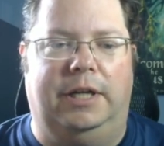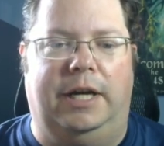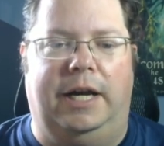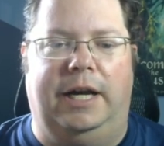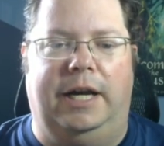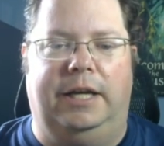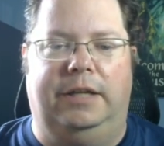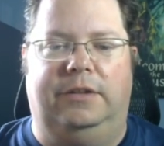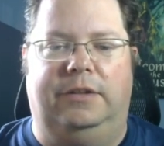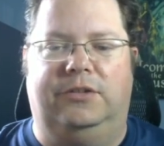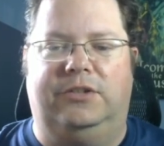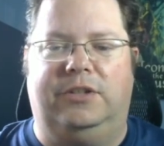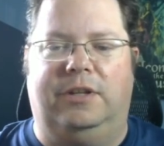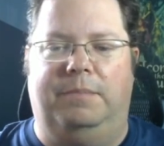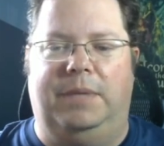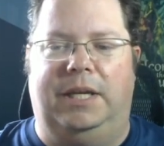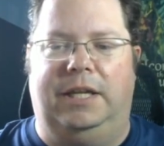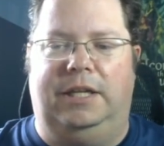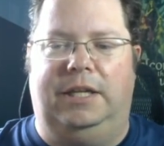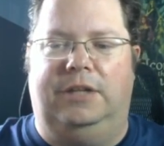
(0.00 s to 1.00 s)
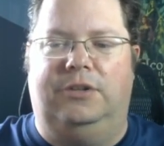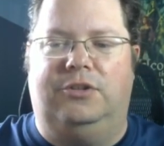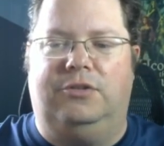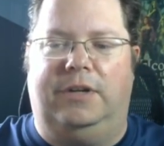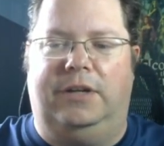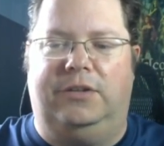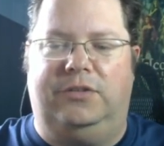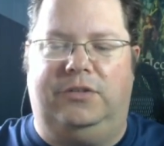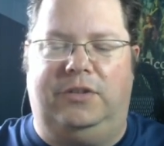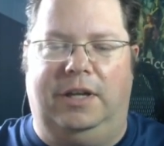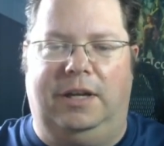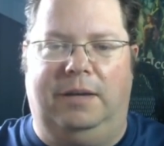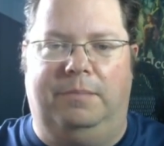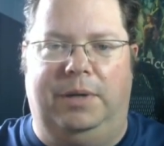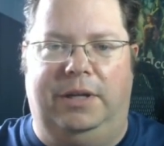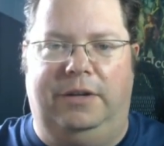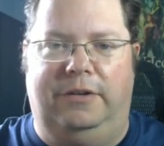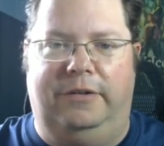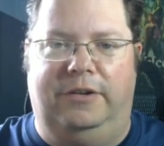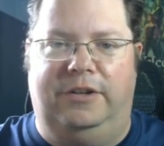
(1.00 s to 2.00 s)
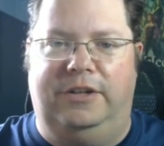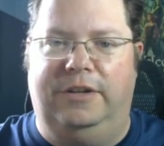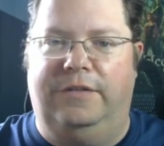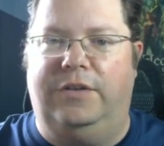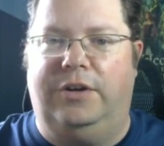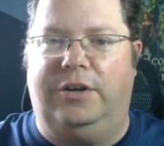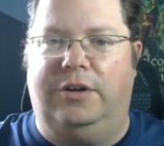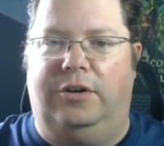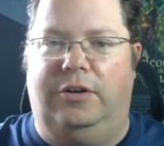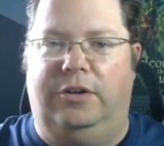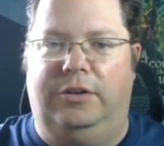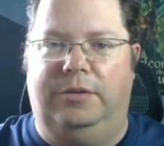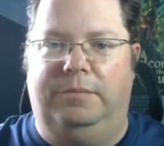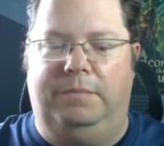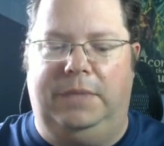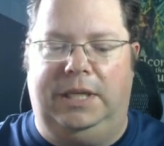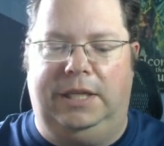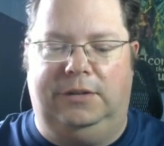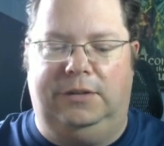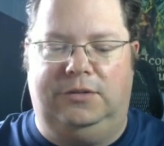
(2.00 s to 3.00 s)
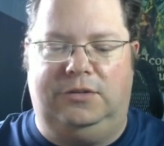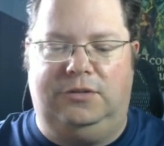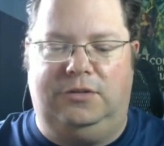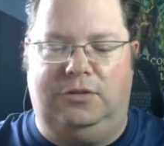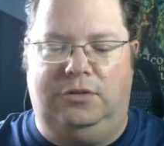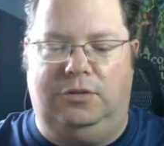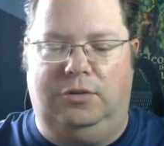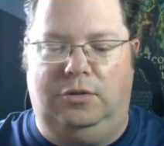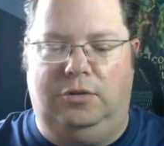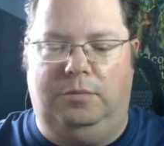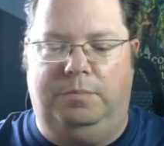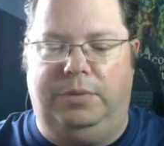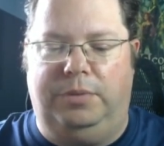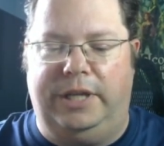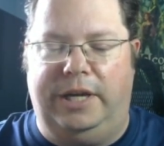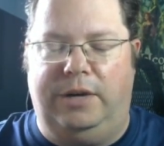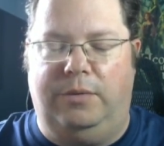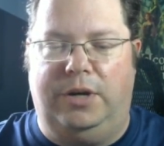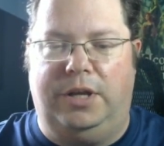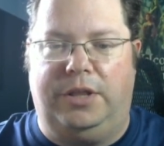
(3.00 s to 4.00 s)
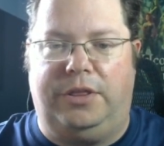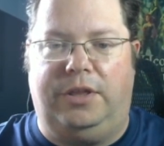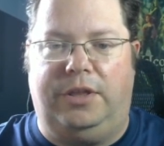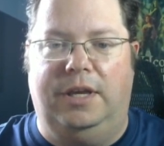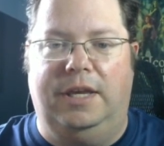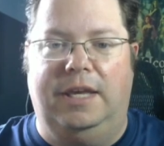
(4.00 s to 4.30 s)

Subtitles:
And this can be an interesting but difficult means to play with